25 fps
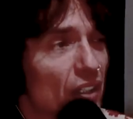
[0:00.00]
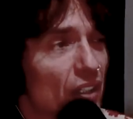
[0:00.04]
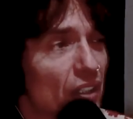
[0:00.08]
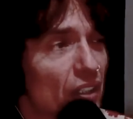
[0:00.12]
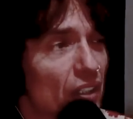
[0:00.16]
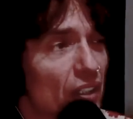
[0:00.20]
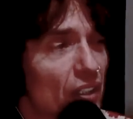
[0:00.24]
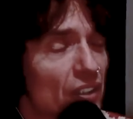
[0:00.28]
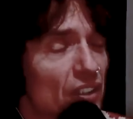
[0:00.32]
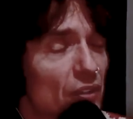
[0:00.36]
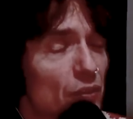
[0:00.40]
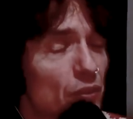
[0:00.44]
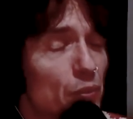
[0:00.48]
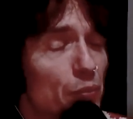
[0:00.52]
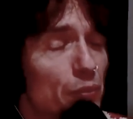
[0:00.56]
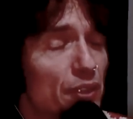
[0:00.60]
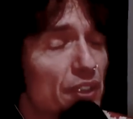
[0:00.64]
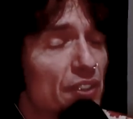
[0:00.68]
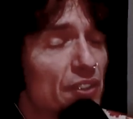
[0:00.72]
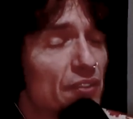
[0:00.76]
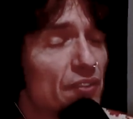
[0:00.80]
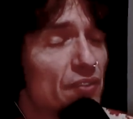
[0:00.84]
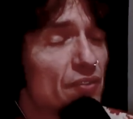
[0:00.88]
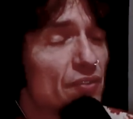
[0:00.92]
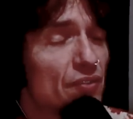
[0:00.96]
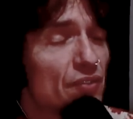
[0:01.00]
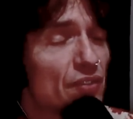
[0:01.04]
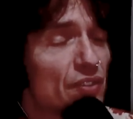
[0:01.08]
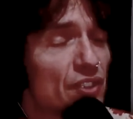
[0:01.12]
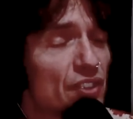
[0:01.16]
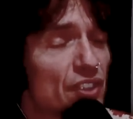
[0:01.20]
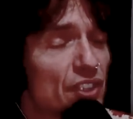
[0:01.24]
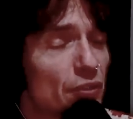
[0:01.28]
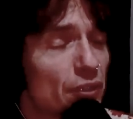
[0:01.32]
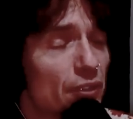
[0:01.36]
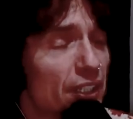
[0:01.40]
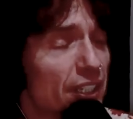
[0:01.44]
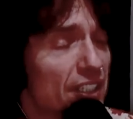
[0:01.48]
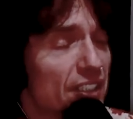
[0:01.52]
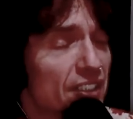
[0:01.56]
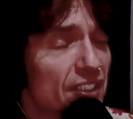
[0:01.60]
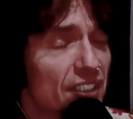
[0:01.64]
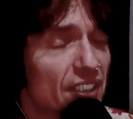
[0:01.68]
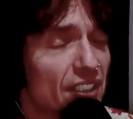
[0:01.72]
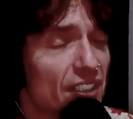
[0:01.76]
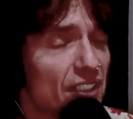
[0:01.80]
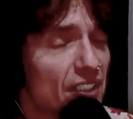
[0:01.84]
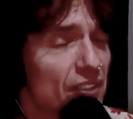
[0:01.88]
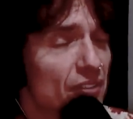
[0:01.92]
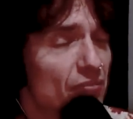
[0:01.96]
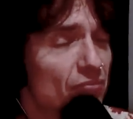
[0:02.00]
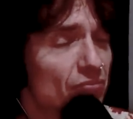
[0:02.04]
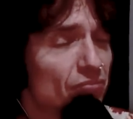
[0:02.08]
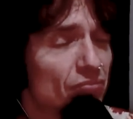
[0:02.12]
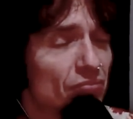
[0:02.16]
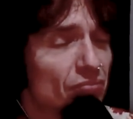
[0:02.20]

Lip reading: because it would be serenity.